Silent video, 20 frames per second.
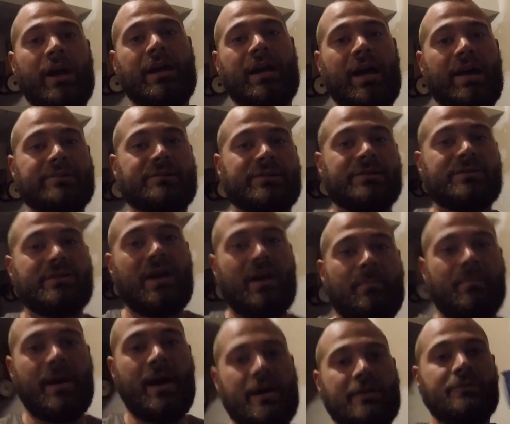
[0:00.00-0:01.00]
guys, just
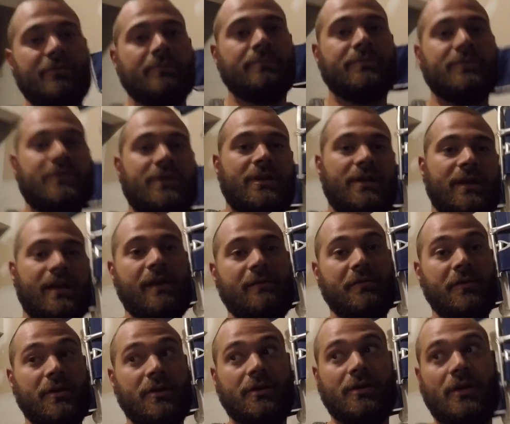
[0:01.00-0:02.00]
got back from seeing
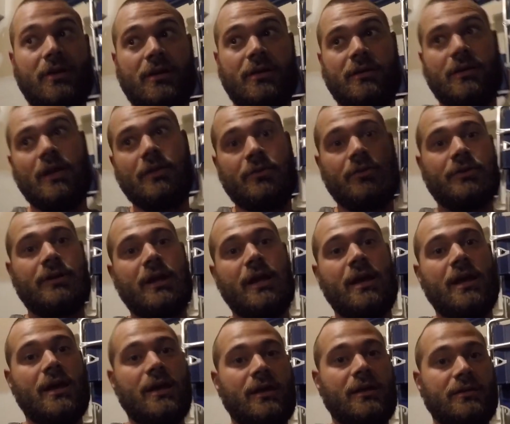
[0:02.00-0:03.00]
Kevin another
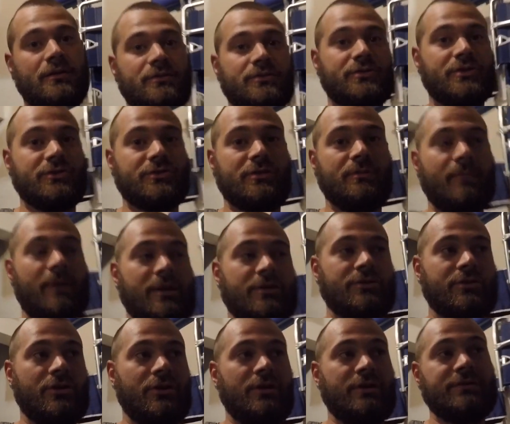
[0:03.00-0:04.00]
day just to make
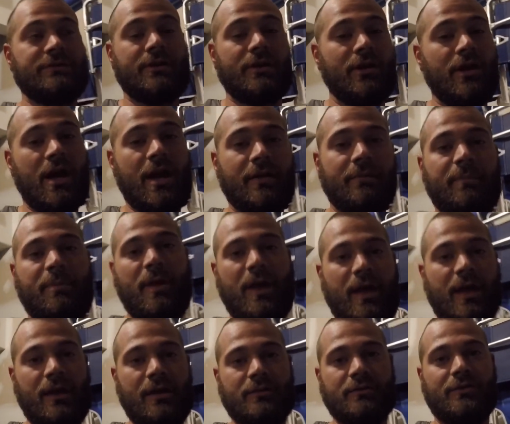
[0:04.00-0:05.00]
sure. He's in a lot of
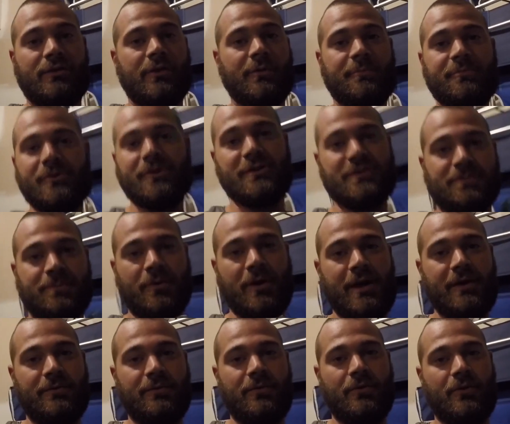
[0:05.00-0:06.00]
pain, so please
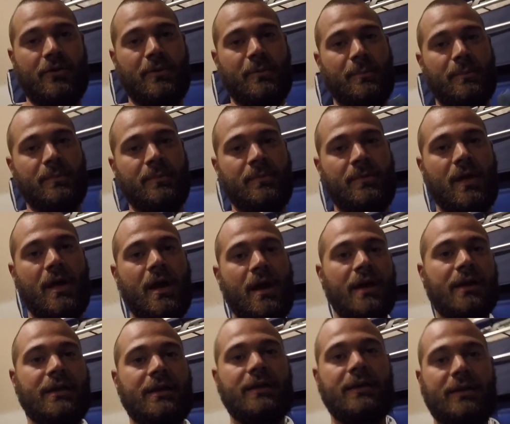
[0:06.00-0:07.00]
pray for
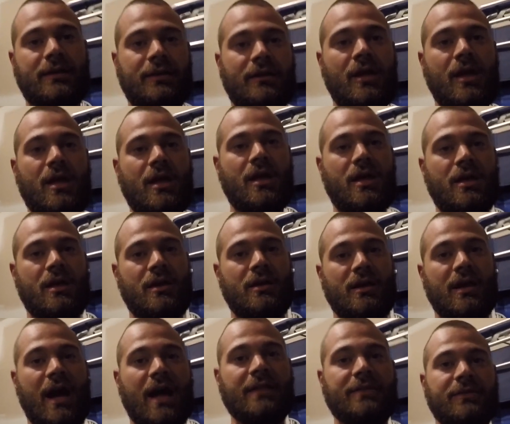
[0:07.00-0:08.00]
him. He
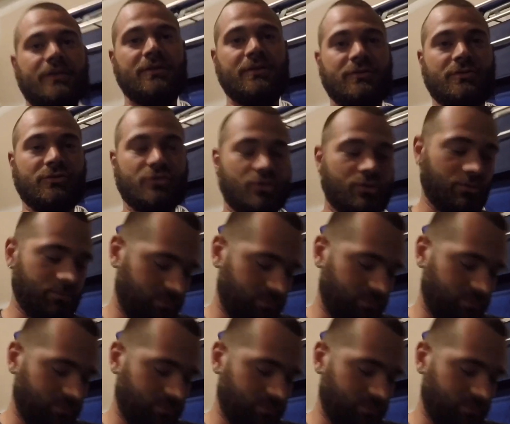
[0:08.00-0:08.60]
got this